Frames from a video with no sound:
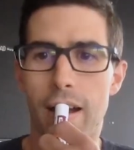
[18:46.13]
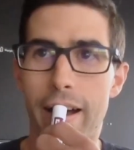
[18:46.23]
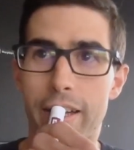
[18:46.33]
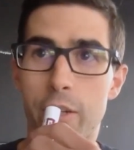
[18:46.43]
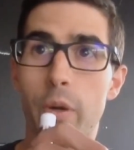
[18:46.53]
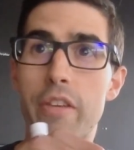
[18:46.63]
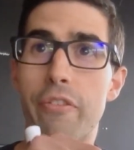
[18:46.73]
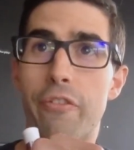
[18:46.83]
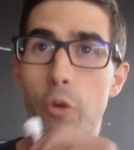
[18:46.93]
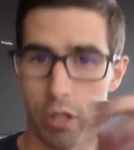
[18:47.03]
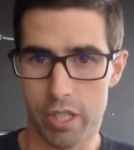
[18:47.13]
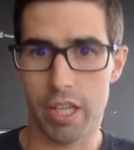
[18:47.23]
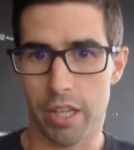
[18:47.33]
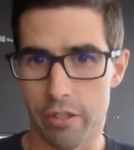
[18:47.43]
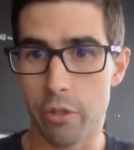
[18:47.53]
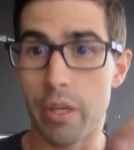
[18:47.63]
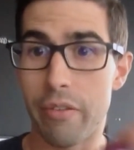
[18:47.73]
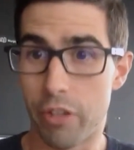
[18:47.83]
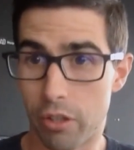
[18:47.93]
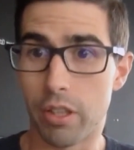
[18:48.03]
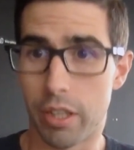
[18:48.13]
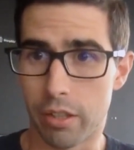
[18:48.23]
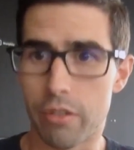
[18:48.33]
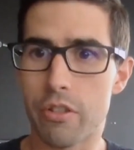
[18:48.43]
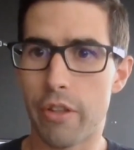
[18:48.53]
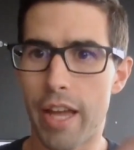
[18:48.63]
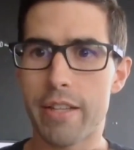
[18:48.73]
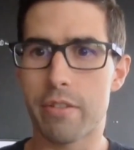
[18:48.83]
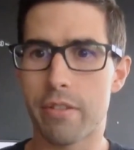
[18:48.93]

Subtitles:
2014, so even earlier. So that's